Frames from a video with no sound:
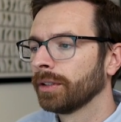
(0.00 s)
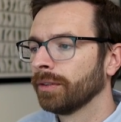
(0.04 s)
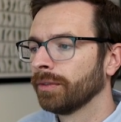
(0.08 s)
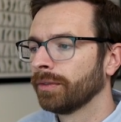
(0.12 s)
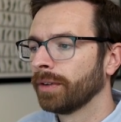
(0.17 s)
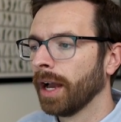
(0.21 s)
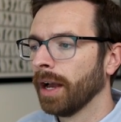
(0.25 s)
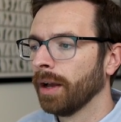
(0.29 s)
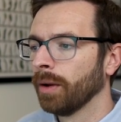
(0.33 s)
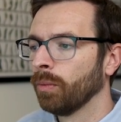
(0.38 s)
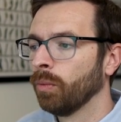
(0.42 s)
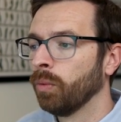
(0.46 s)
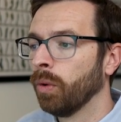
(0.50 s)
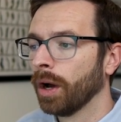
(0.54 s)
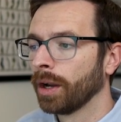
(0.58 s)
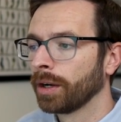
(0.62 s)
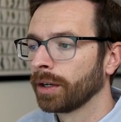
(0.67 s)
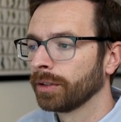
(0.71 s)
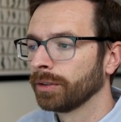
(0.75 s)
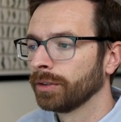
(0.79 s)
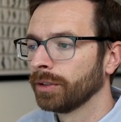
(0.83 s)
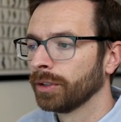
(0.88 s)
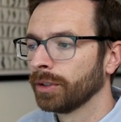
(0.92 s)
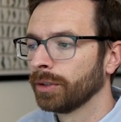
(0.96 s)
You've got
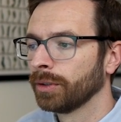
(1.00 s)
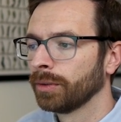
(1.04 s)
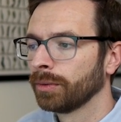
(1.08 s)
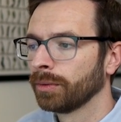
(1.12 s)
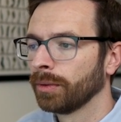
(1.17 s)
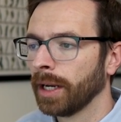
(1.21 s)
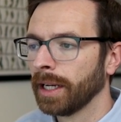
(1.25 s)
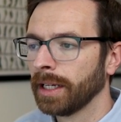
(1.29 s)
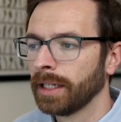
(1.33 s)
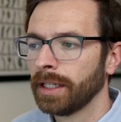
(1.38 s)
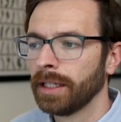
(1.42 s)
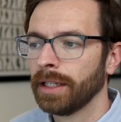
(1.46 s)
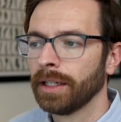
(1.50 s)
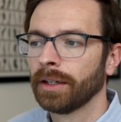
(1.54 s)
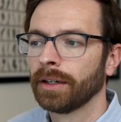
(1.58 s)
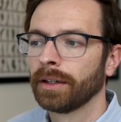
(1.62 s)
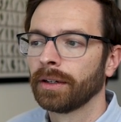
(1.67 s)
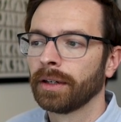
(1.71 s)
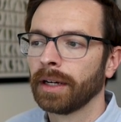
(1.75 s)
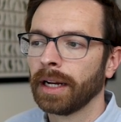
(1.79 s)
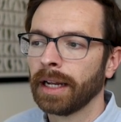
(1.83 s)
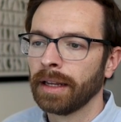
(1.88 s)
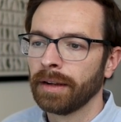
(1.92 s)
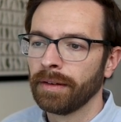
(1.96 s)
Waterloo right
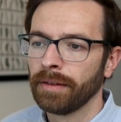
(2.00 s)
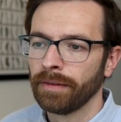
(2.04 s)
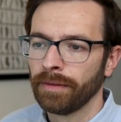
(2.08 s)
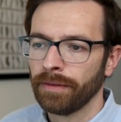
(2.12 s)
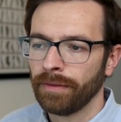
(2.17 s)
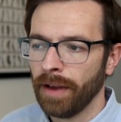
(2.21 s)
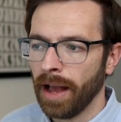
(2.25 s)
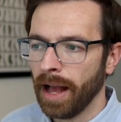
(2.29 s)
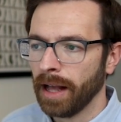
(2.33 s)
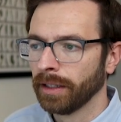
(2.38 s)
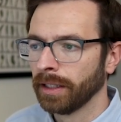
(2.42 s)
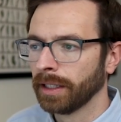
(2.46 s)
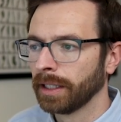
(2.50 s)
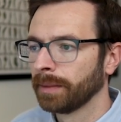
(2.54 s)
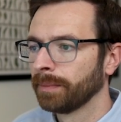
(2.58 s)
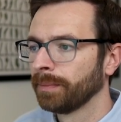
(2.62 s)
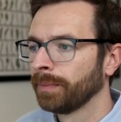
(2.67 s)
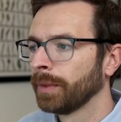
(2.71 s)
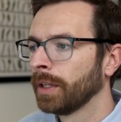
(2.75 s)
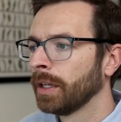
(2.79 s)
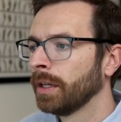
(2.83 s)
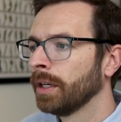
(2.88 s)
here and Valley.